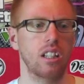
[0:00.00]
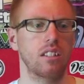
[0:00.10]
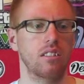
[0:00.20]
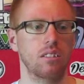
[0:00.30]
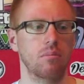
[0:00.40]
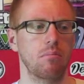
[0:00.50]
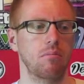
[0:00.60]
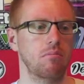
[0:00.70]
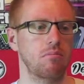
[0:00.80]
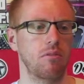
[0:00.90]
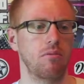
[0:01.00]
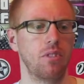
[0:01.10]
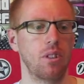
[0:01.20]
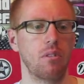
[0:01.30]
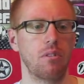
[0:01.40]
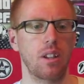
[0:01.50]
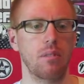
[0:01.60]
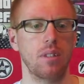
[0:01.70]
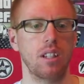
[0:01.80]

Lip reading: There's a view of him